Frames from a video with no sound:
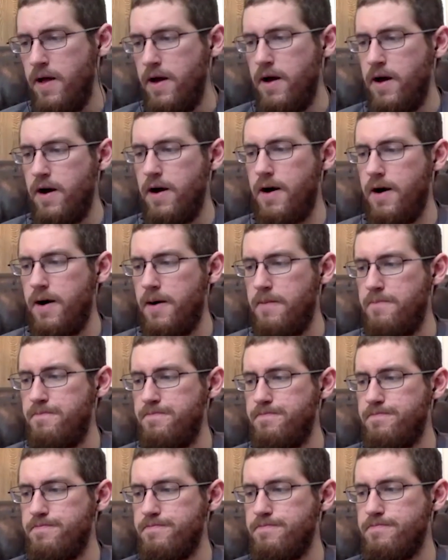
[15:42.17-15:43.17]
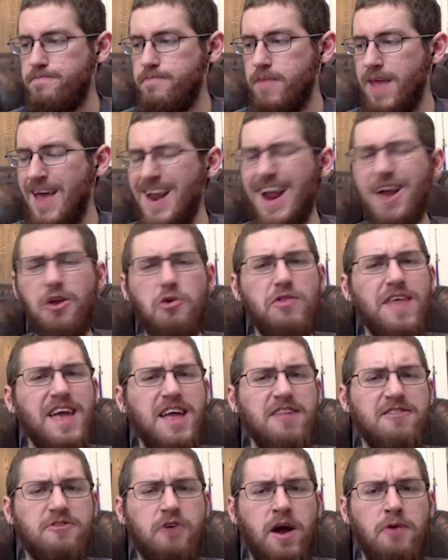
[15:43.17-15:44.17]
Um, and I don't
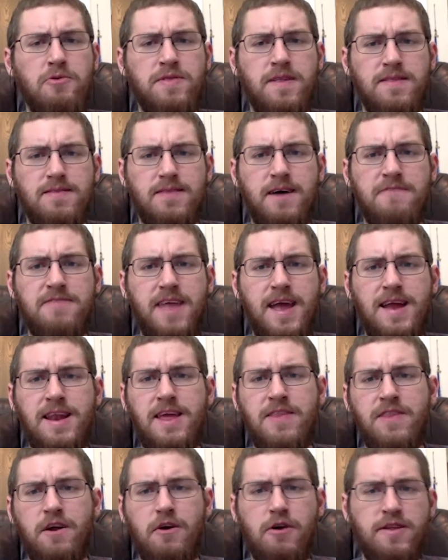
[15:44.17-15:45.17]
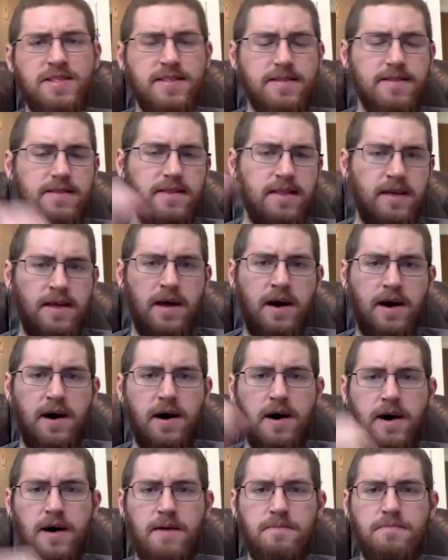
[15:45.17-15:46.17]
think he's great with his left hand either. It's
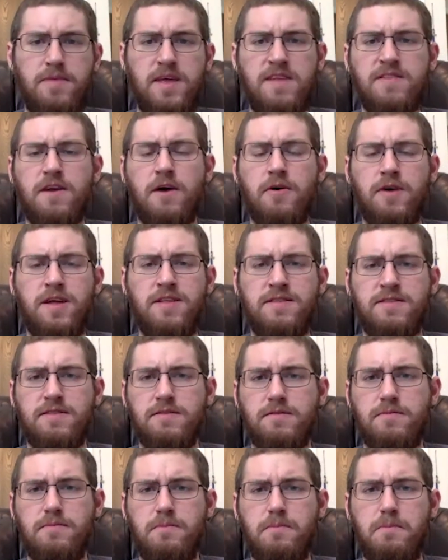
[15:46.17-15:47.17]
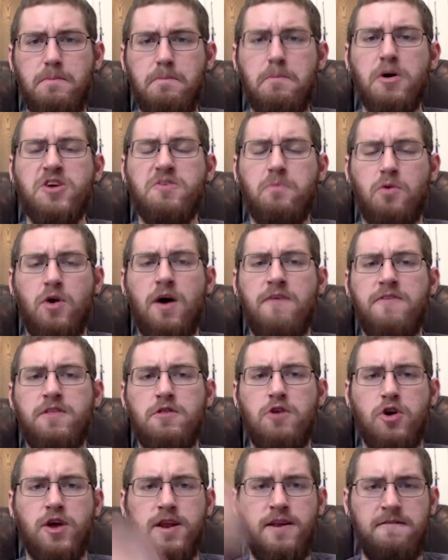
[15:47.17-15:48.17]
uh, he's he's much more
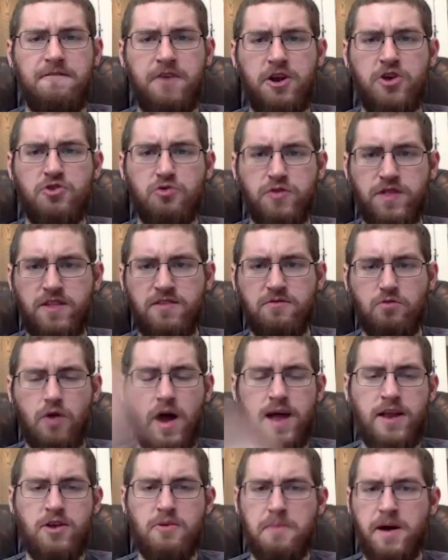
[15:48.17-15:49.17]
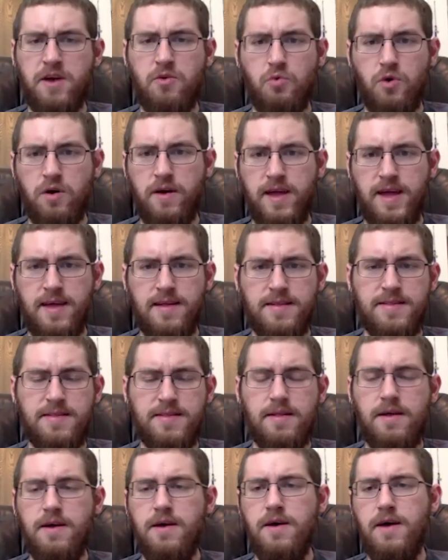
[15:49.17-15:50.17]
often looking to finish with his right, no matter where he
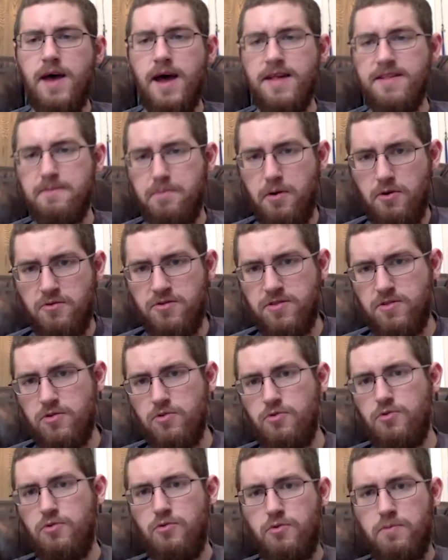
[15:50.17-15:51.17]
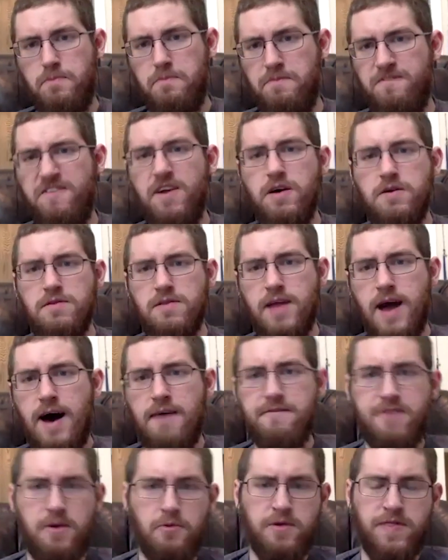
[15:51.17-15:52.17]
is, as opposed to feeling
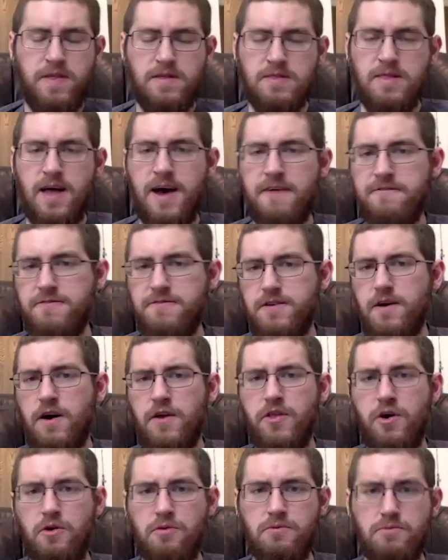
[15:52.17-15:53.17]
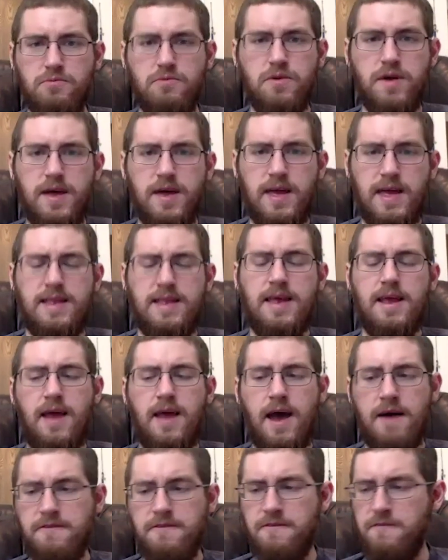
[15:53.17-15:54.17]
confident with the left, although he did
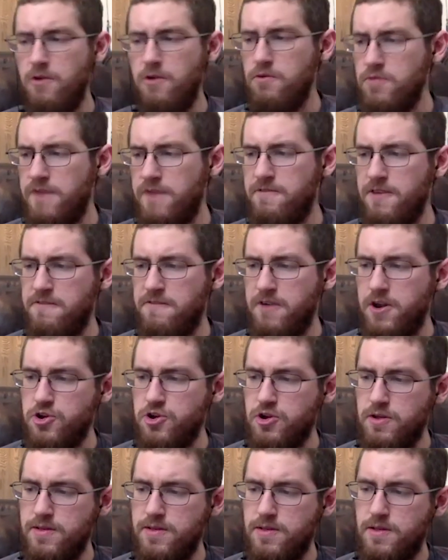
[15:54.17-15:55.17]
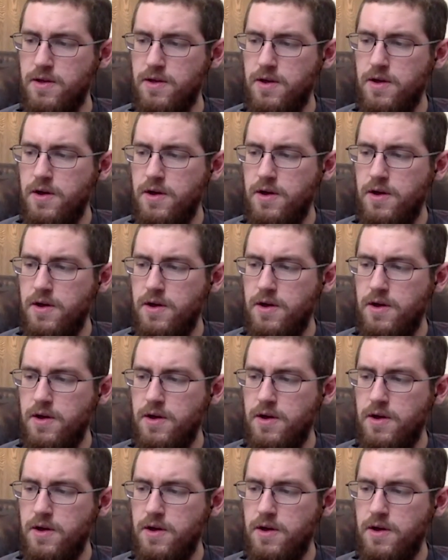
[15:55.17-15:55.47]
have a few lefty finishes.